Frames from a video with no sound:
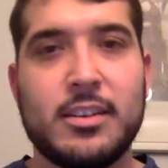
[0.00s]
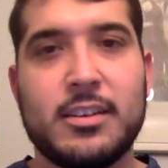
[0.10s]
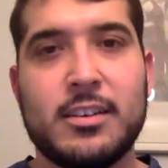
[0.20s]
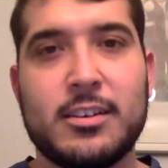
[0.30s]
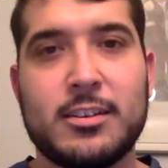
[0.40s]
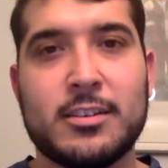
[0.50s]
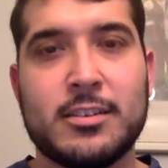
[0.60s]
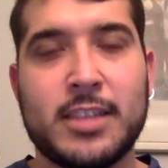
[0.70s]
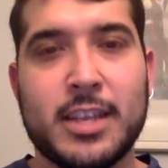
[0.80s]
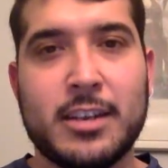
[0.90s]

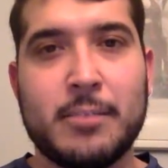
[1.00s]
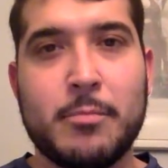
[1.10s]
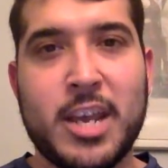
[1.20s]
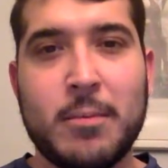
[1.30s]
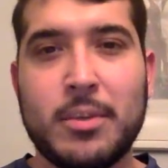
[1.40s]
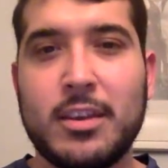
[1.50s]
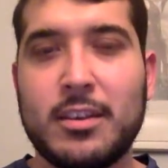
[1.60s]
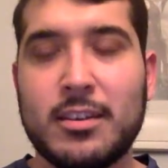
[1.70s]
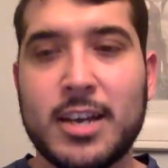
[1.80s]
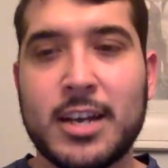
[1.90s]
then
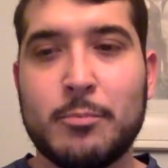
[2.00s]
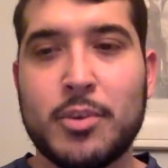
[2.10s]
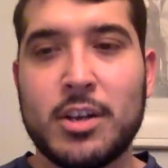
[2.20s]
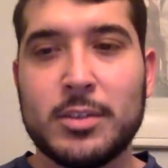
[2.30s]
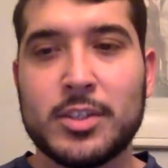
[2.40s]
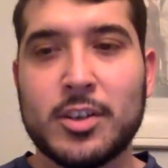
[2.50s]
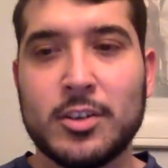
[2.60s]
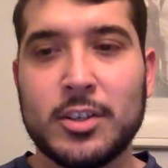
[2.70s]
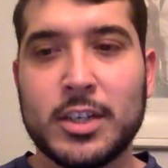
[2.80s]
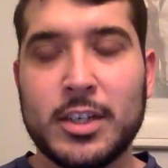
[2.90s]
maybe I'd probably start
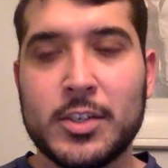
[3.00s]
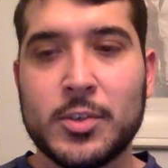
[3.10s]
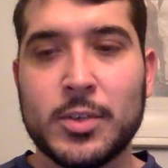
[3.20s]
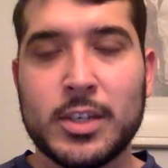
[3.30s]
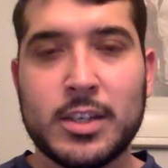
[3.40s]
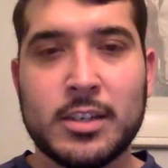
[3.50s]
looking into it.